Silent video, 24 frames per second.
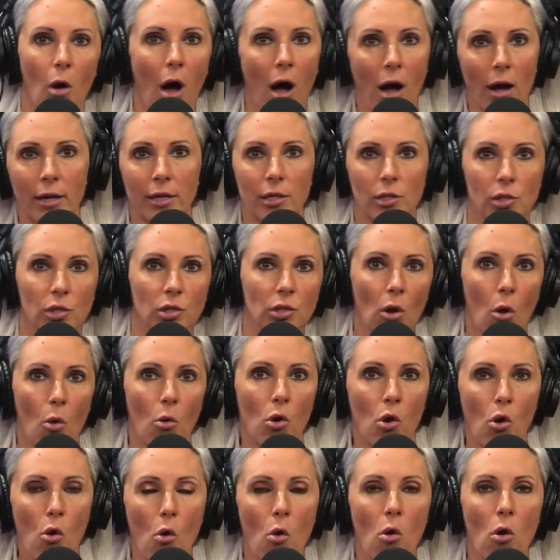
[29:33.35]
Hockey's so
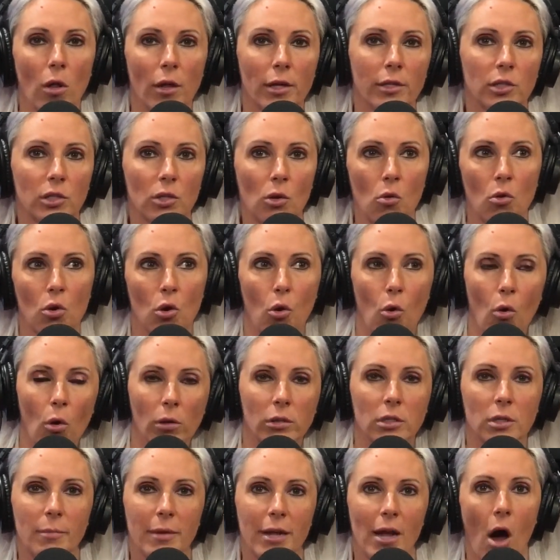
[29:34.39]
cool. It's so cool
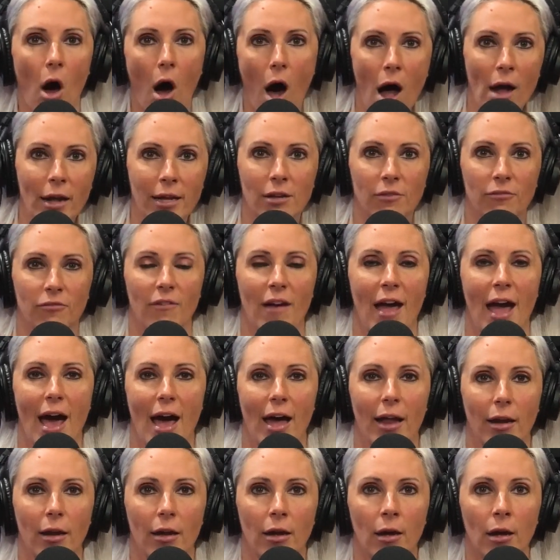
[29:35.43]
to be a hockey
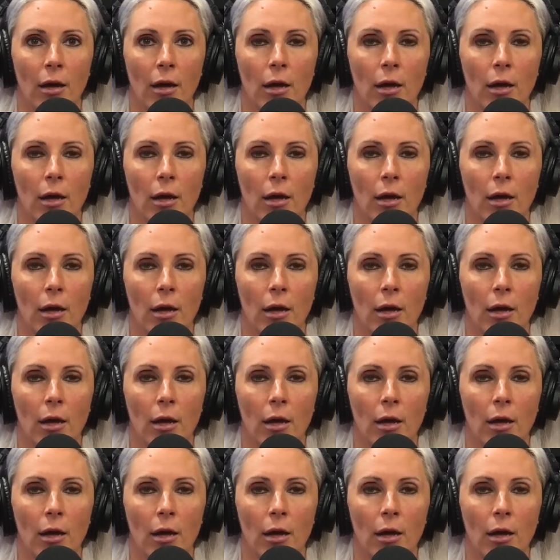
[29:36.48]
fan.